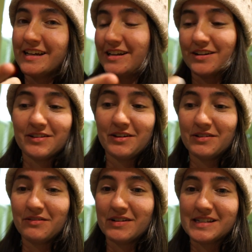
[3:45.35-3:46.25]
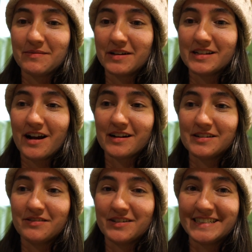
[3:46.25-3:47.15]
here are the only ones I'm gonna talk
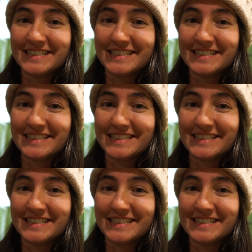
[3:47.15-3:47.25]
to.